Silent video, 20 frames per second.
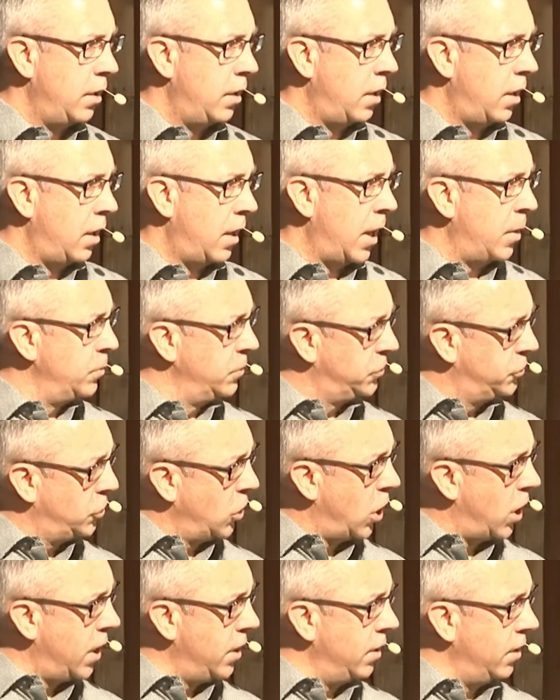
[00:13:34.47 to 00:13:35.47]
I was
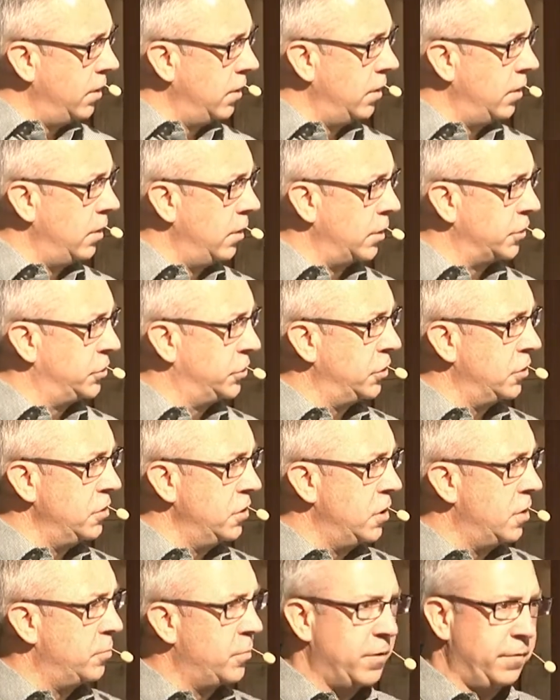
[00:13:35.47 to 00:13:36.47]
taught a certain
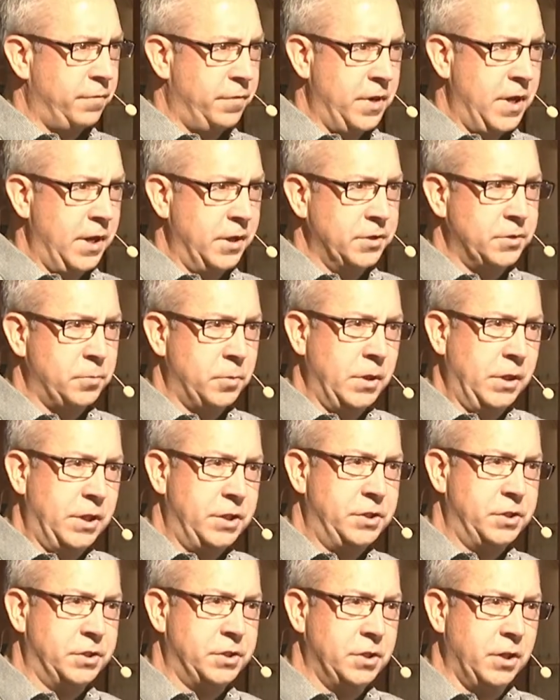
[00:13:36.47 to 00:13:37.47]
number of things
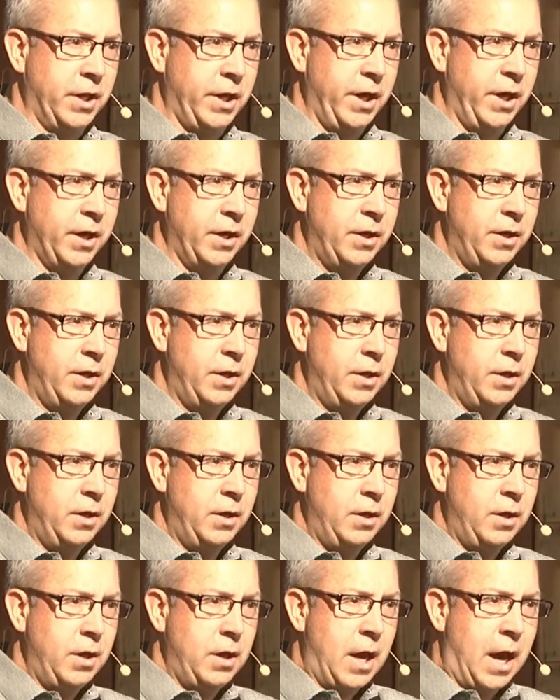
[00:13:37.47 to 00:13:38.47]
religiously.
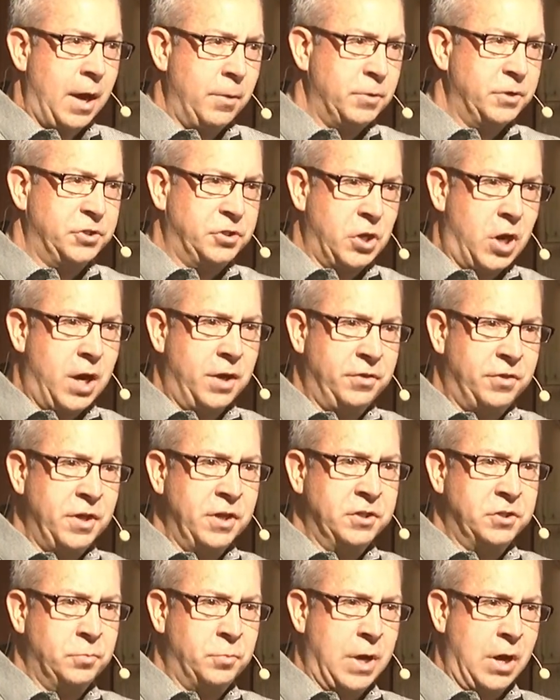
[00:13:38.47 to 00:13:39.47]
I was taught things
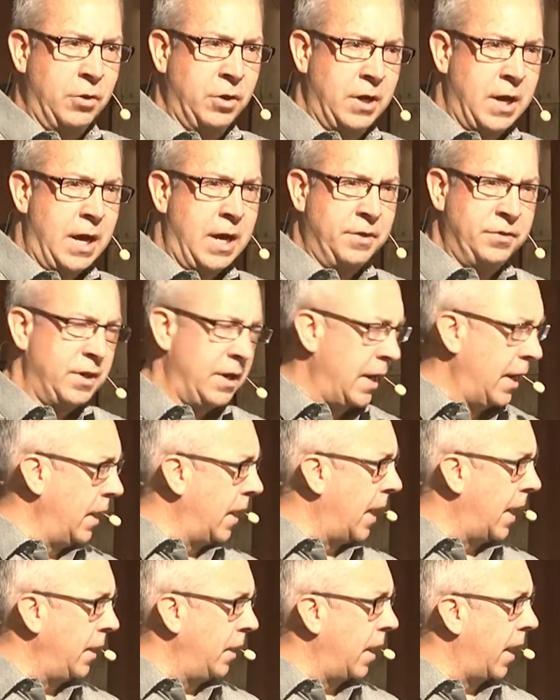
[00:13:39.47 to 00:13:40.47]
about God that I,
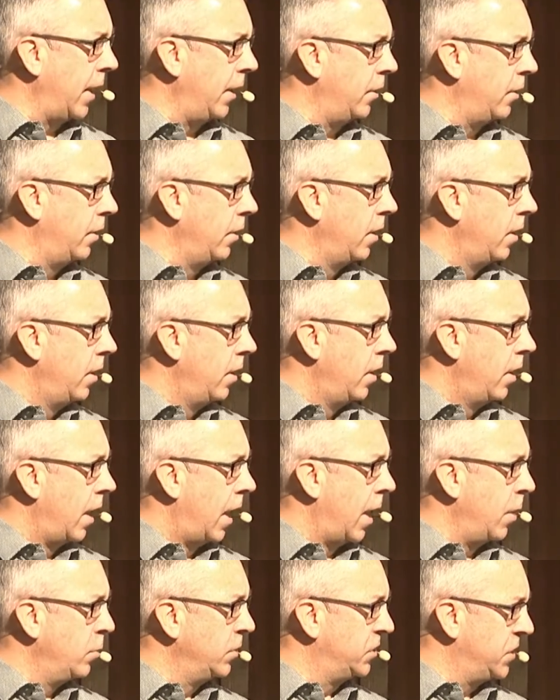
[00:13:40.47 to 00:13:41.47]
I, I, I
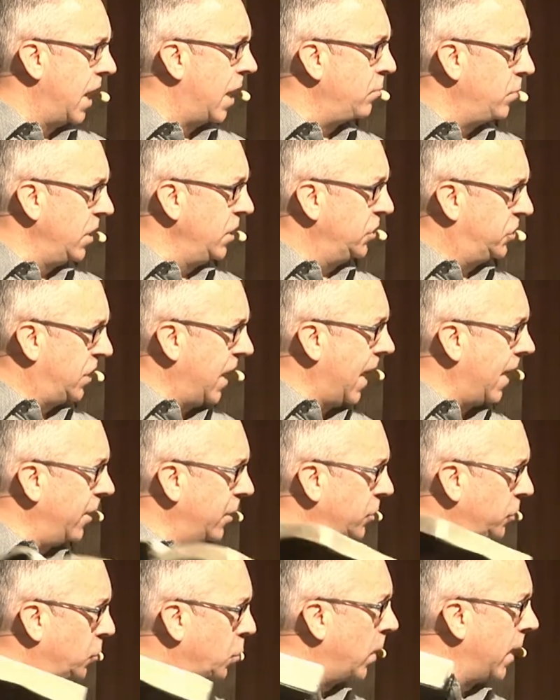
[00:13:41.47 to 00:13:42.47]
was now being
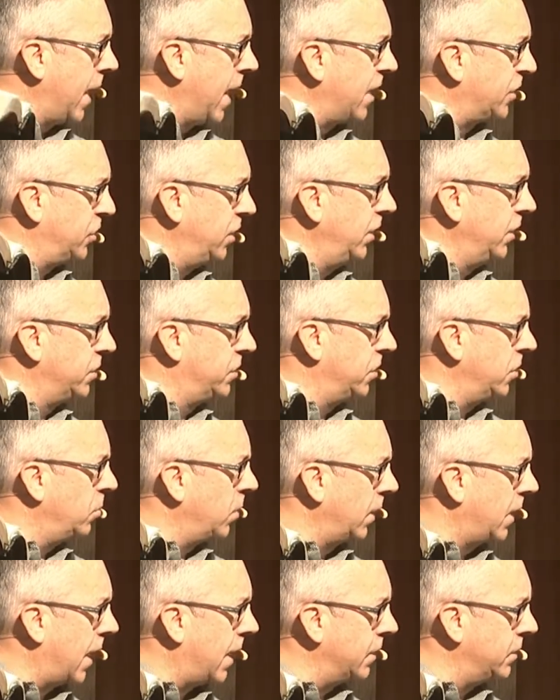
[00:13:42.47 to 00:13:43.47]
challenged when I actually listened to what
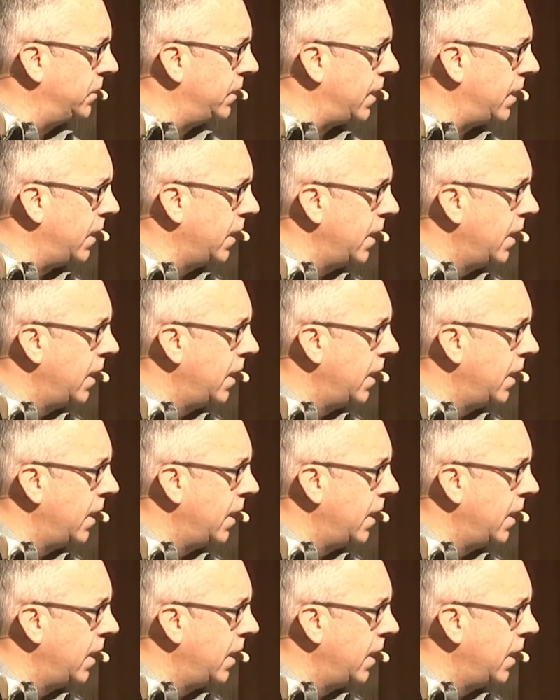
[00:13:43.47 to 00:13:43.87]
God said.